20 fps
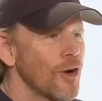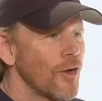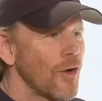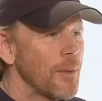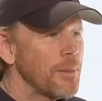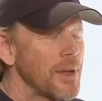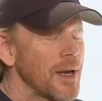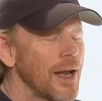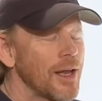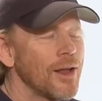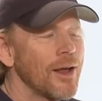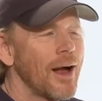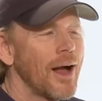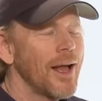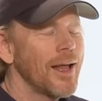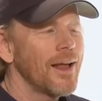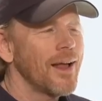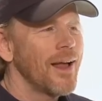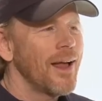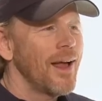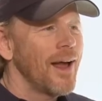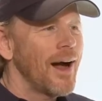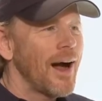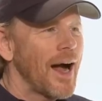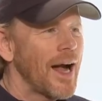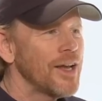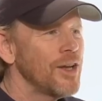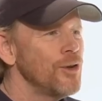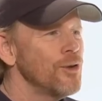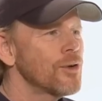know I mean I I
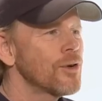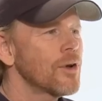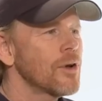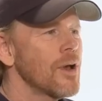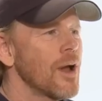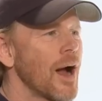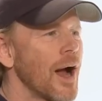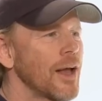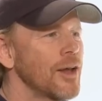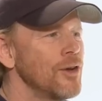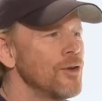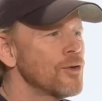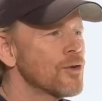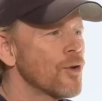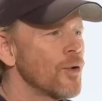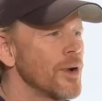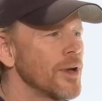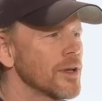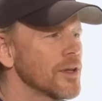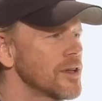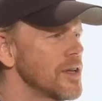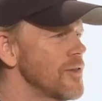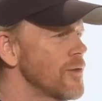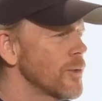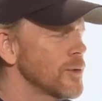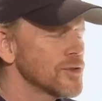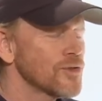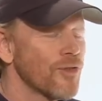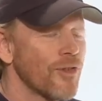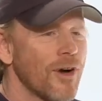I knew I knew Queen
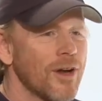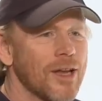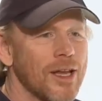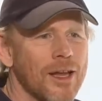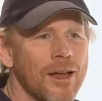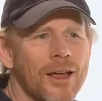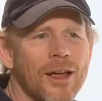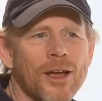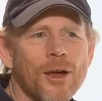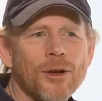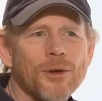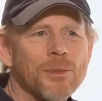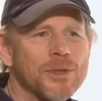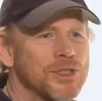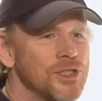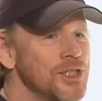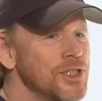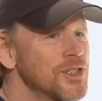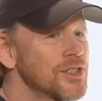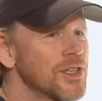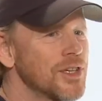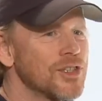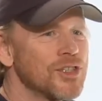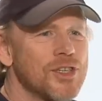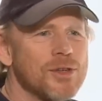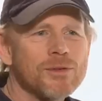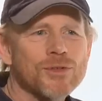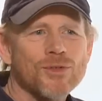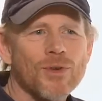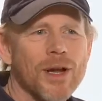Latifah was funny, but she's
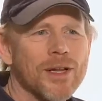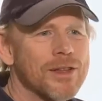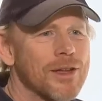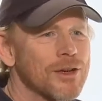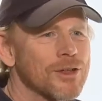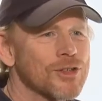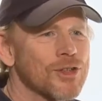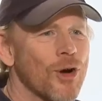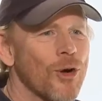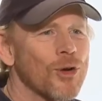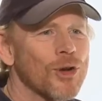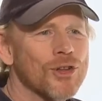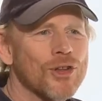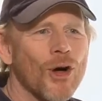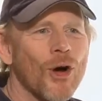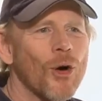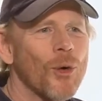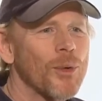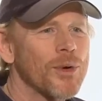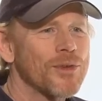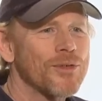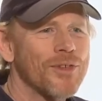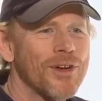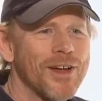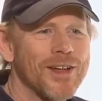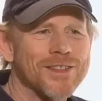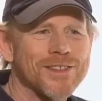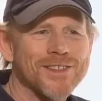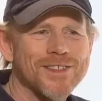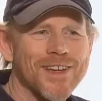she was right there toe to toe with
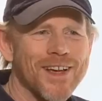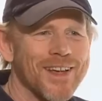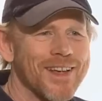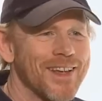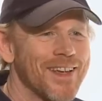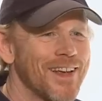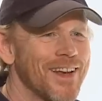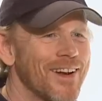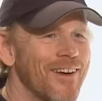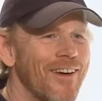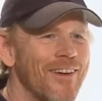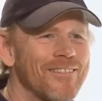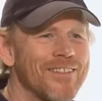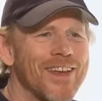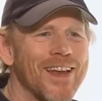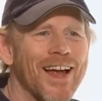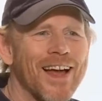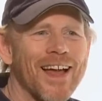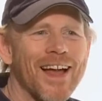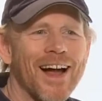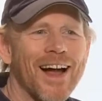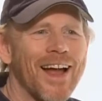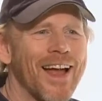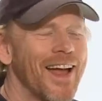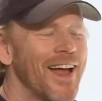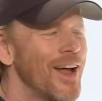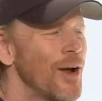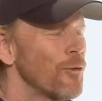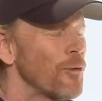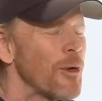Vince. I, right, you know, right, I mean, right. I,
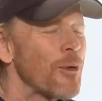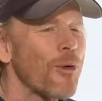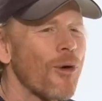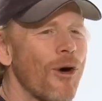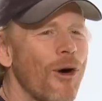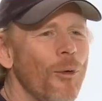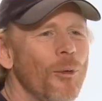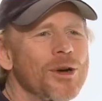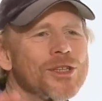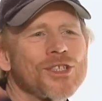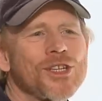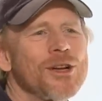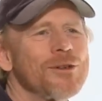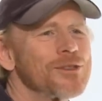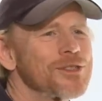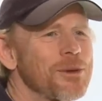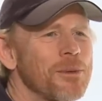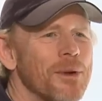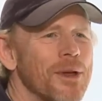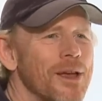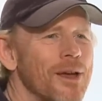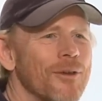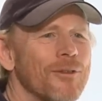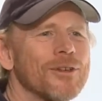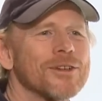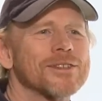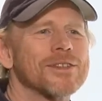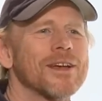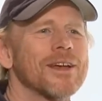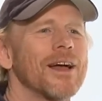I we were all wishing it was a it
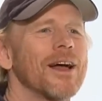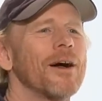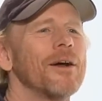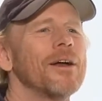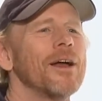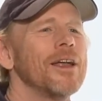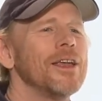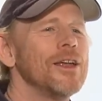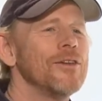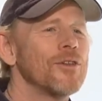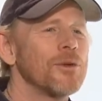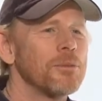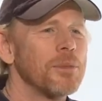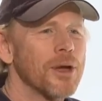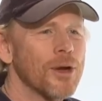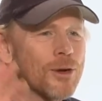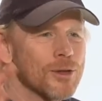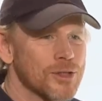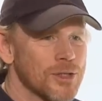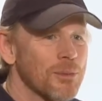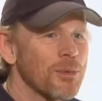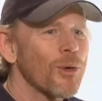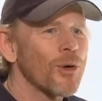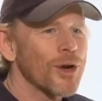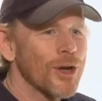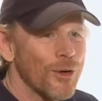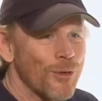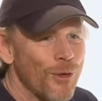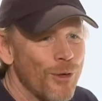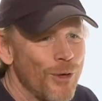was a, a, an even bigger
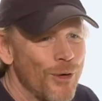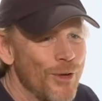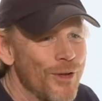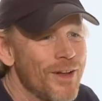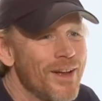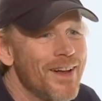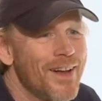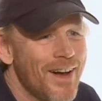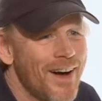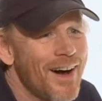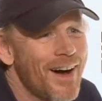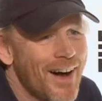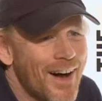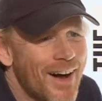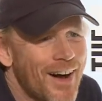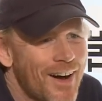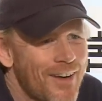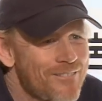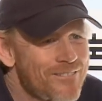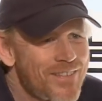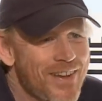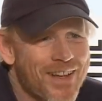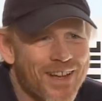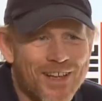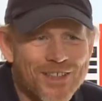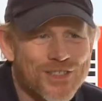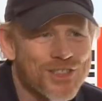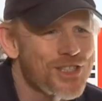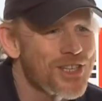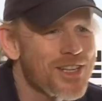supporting role, right, uh, right.
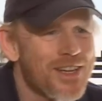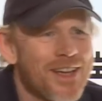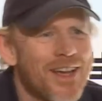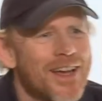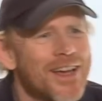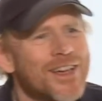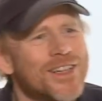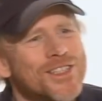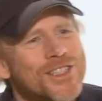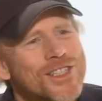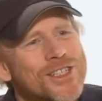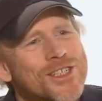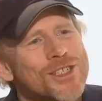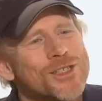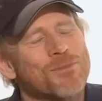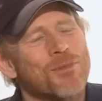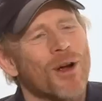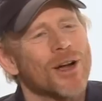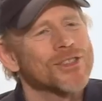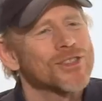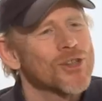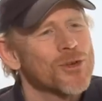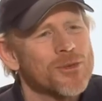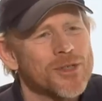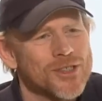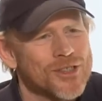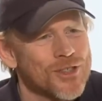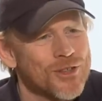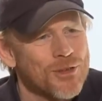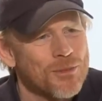because she she just brought so
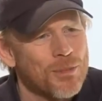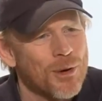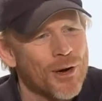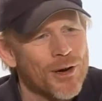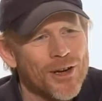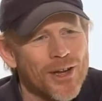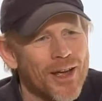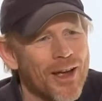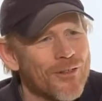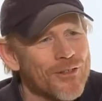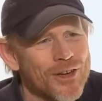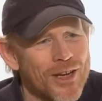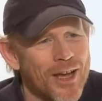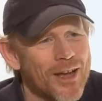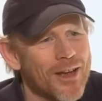much to the party every